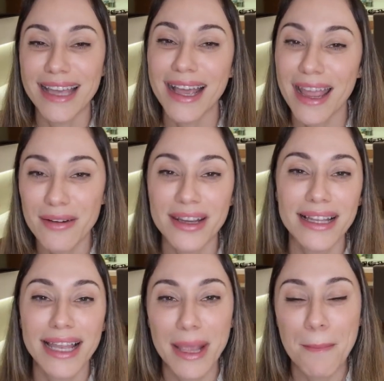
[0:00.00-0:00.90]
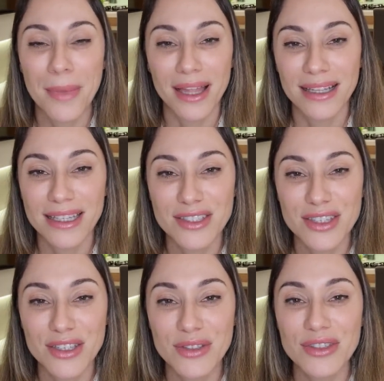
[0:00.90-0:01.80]
Ikaria Lean Belly
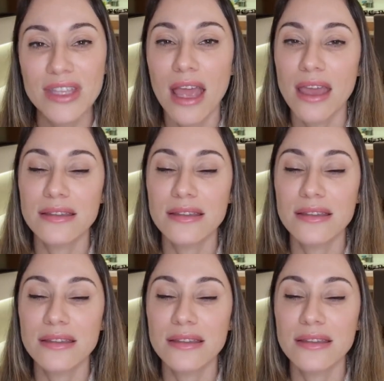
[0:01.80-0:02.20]
Juice,